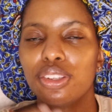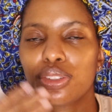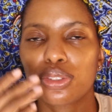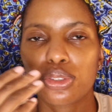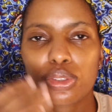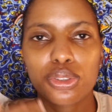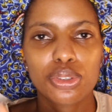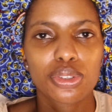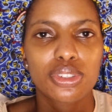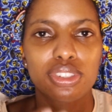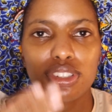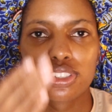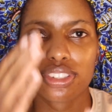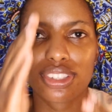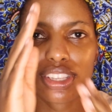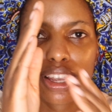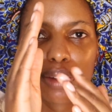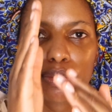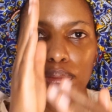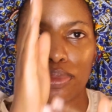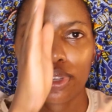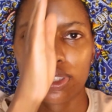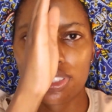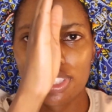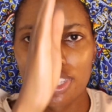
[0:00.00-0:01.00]
So
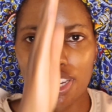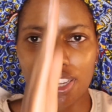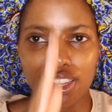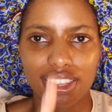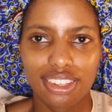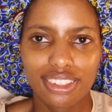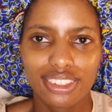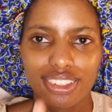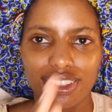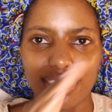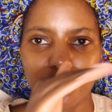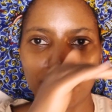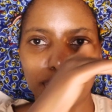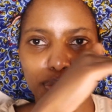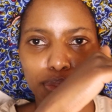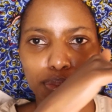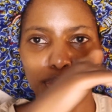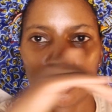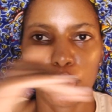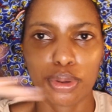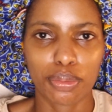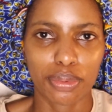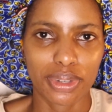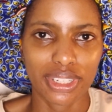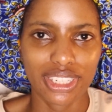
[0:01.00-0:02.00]
some it's like a
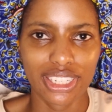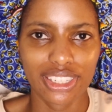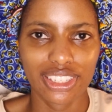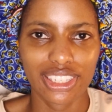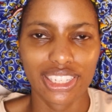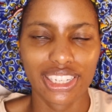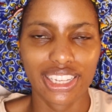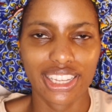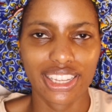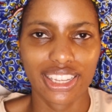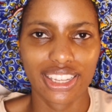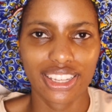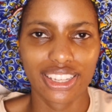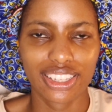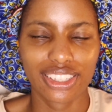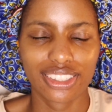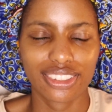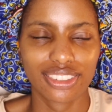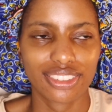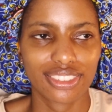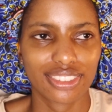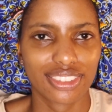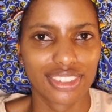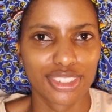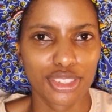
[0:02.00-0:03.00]
perpendicular
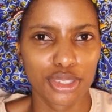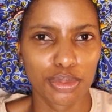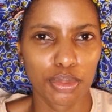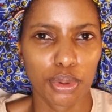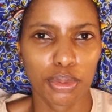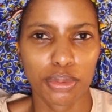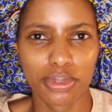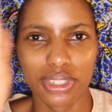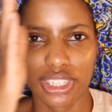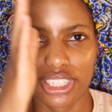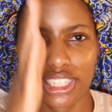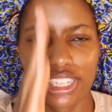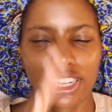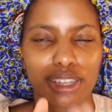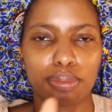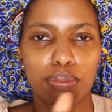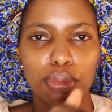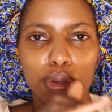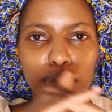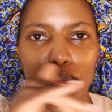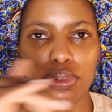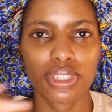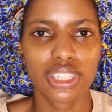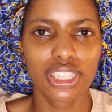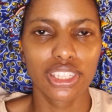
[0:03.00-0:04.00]
this is
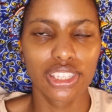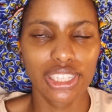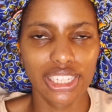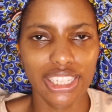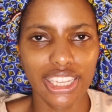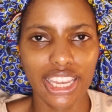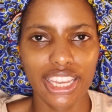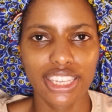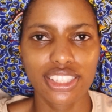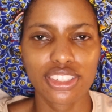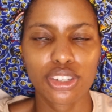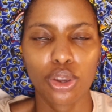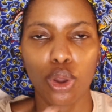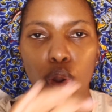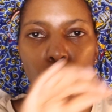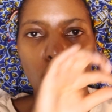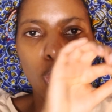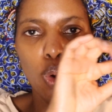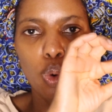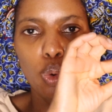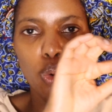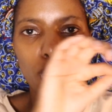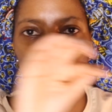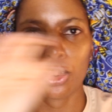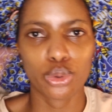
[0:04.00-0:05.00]
perpendicular cut,
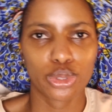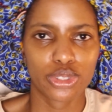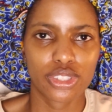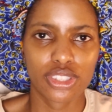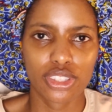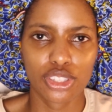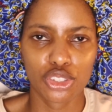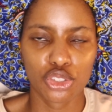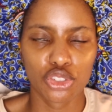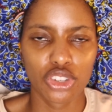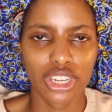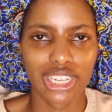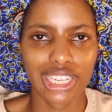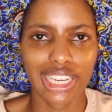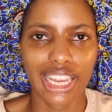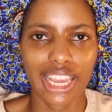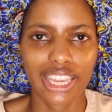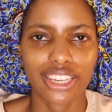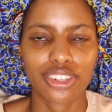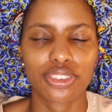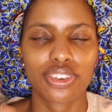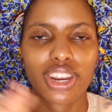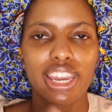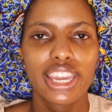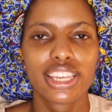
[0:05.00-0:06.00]
or it's the straight
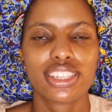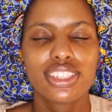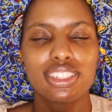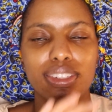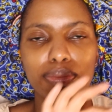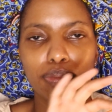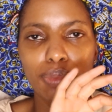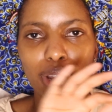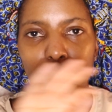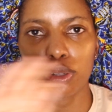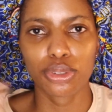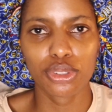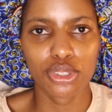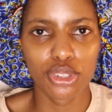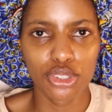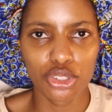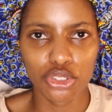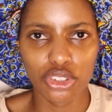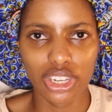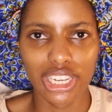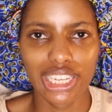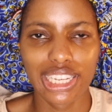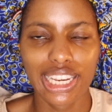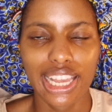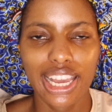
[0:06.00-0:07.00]
line, right? Mine is a
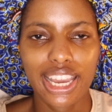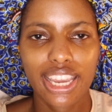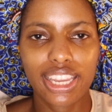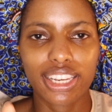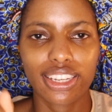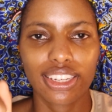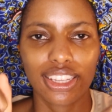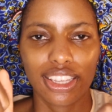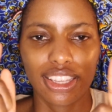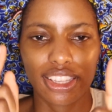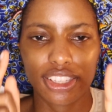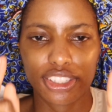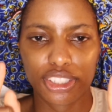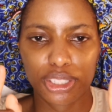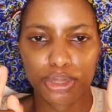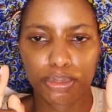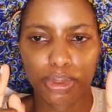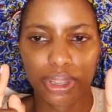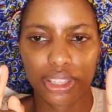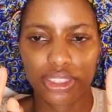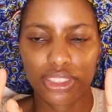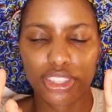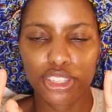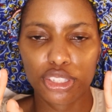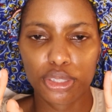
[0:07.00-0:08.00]
straight line. It's
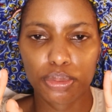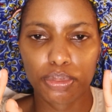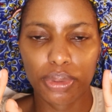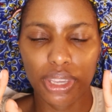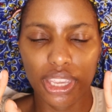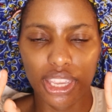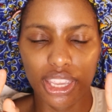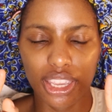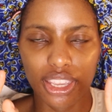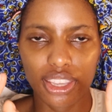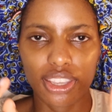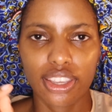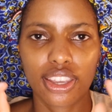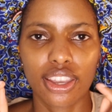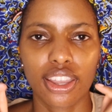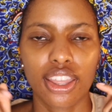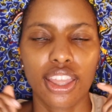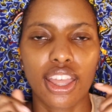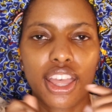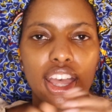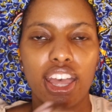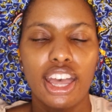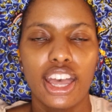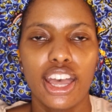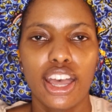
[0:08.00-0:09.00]
about this big.
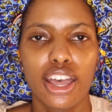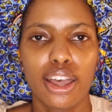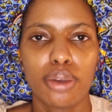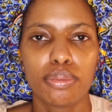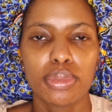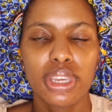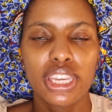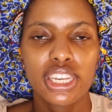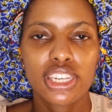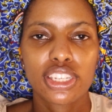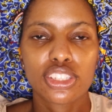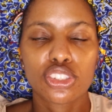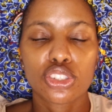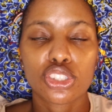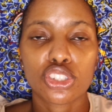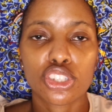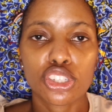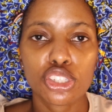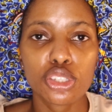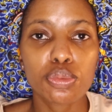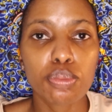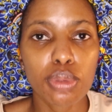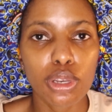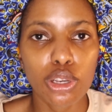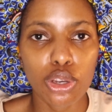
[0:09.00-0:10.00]
It is
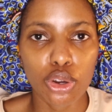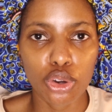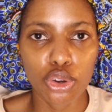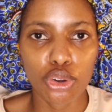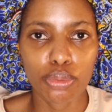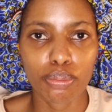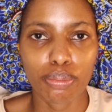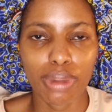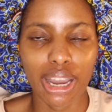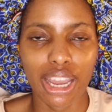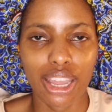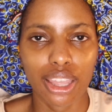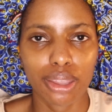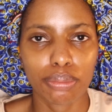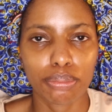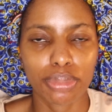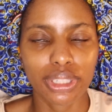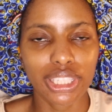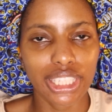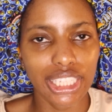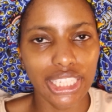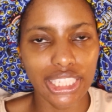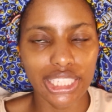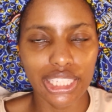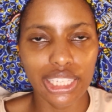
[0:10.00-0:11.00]
just below my
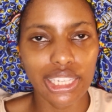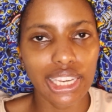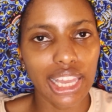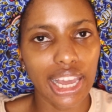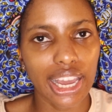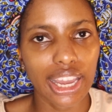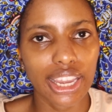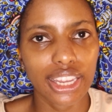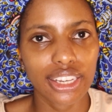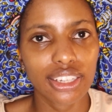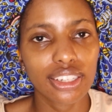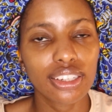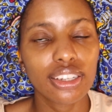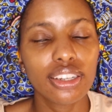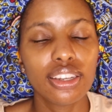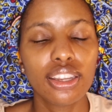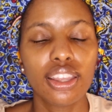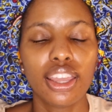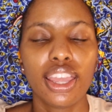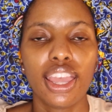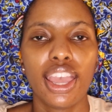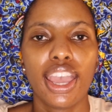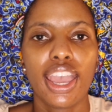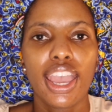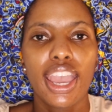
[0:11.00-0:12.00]
bikini line.
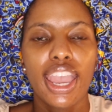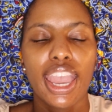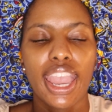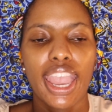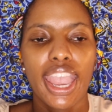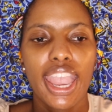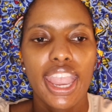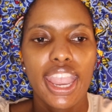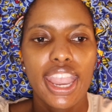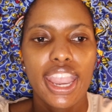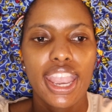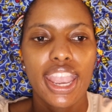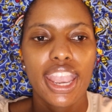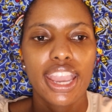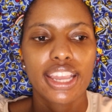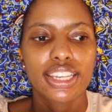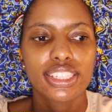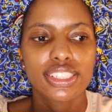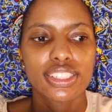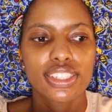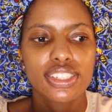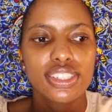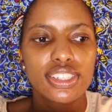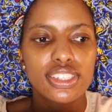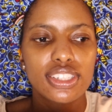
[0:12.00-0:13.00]

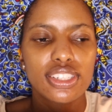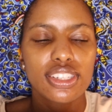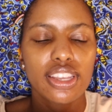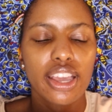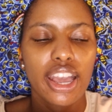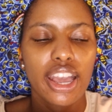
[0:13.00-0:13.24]
And